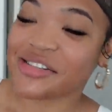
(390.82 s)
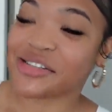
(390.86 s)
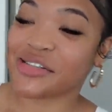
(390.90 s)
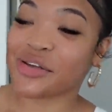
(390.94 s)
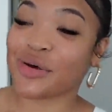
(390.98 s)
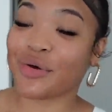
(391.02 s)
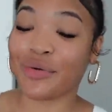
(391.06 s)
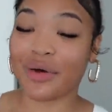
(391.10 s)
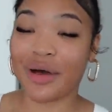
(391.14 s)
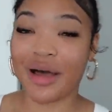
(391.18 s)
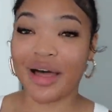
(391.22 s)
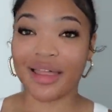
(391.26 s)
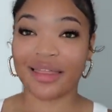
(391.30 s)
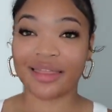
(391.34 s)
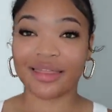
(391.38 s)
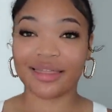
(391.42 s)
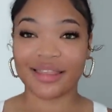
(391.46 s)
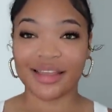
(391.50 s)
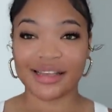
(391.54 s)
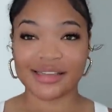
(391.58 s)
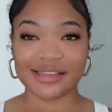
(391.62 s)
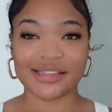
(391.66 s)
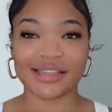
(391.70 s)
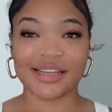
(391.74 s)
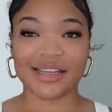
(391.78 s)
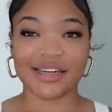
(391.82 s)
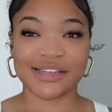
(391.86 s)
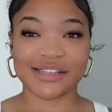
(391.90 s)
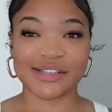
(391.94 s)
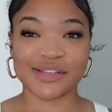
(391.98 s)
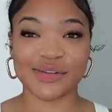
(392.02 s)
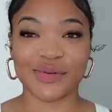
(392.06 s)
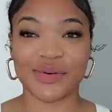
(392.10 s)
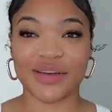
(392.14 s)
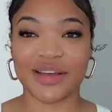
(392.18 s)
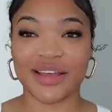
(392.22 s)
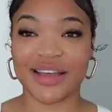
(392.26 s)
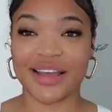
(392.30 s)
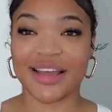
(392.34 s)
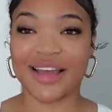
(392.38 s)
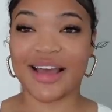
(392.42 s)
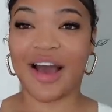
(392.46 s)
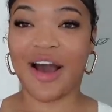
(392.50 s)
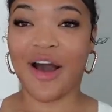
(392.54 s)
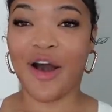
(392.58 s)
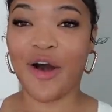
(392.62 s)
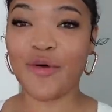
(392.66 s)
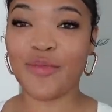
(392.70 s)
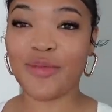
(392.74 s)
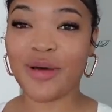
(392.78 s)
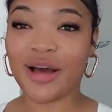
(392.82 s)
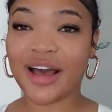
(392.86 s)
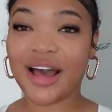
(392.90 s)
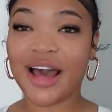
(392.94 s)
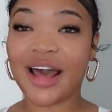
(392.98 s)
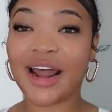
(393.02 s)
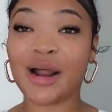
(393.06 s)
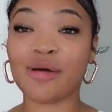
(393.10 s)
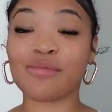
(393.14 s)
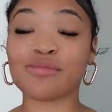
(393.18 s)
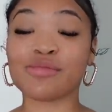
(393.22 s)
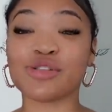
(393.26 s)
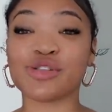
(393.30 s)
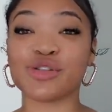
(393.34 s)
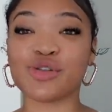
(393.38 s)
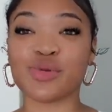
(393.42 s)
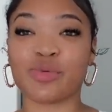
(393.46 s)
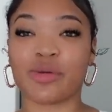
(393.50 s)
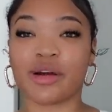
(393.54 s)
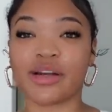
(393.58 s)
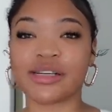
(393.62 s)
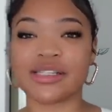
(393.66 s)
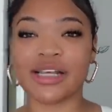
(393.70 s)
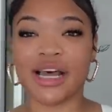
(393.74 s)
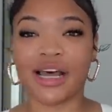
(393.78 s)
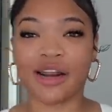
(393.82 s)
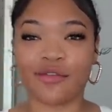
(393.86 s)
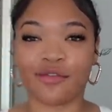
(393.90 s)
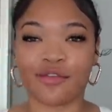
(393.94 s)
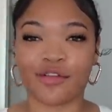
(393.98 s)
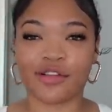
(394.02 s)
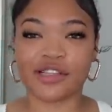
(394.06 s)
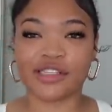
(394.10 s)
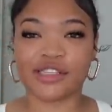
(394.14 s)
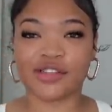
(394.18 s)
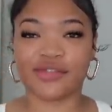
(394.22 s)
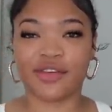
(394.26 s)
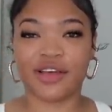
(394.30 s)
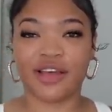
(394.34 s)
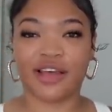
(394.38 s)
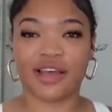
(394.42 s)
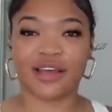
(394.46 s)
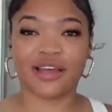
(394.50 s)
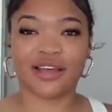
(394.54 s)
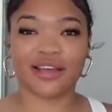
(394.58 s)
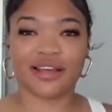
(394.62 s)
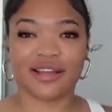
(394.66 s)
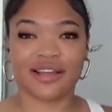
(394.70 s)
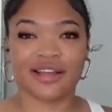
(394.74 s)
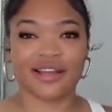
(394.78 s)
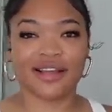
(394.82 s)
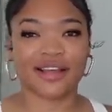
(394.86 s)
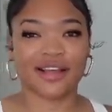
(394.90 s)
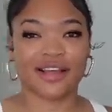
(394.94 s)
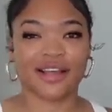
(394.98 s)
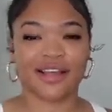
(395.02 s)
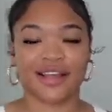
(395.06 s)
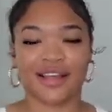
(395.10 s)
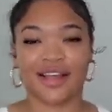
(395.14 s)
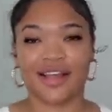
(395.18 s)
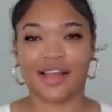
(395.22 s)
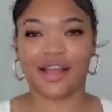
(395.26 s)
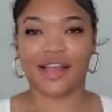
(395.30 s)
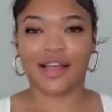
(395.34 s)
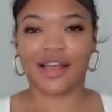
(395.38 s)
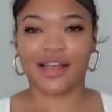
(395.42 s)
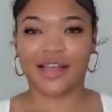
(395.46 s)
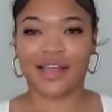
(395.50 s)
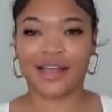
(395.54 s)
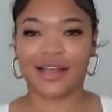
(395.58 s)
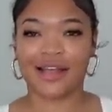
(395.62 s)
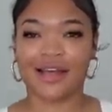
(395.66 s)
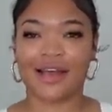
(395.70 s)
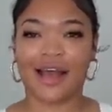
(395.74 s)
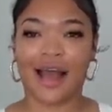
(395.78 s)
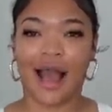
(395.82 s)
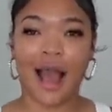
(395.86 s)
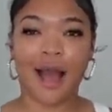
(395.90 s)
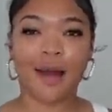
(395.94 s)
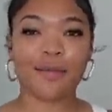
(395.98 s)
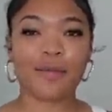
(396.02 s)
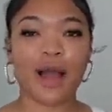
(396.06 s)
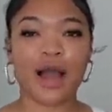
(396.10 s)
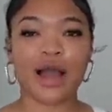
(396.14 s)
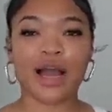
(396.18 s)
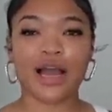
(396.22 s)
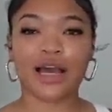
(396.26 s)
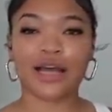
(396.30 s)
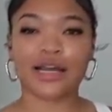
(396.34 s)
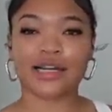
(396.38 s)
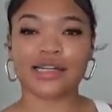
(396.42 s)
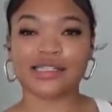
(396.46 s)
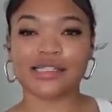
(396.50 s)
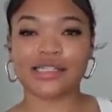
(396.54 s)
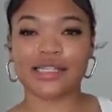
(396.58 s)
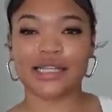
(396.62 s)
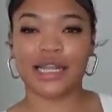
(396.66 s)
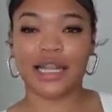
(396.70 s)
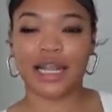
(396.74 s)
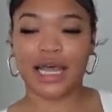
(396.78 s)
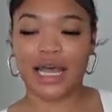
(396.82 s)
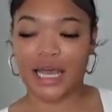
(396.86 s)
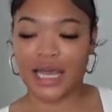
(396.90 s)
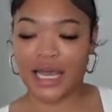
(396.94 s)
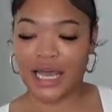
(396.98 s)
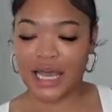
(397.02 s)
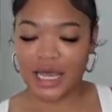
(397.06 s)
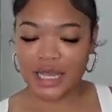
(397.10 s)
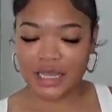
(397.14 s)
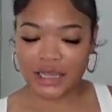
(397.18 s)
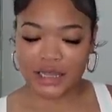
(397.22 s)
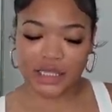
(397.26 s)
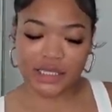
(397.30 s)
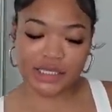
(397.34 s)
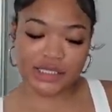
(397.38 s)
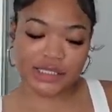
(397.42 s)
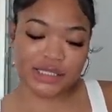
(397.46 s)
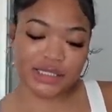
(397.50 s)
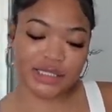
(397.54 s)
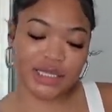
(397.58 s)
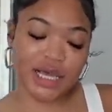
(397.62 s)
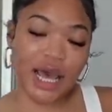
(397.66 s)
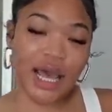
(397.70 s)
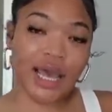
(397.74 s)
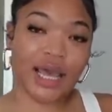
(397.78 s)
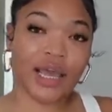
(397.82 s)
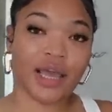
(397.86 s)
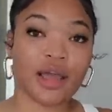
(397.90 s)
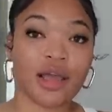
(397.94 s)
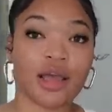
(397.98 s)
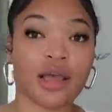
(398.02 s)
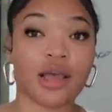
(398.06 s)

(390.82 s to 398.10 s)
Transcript: so let's get into it. Oh my God, I'm super excited for this day. I'm gonna slay the day.